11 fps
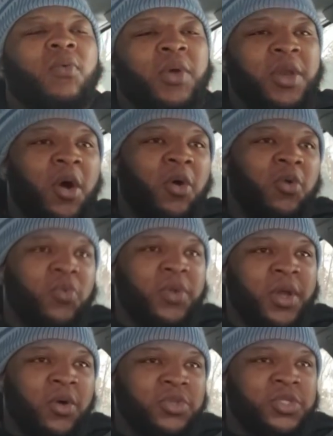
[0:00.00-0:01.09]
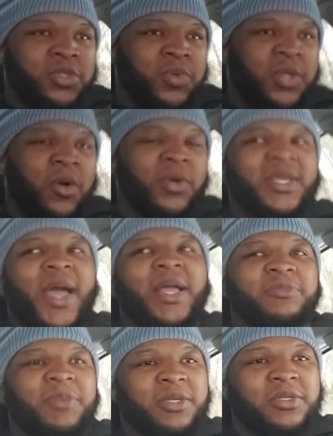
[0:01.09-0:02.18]
With no
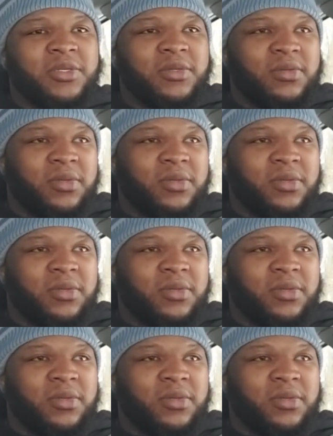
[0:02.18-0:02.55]
attachments,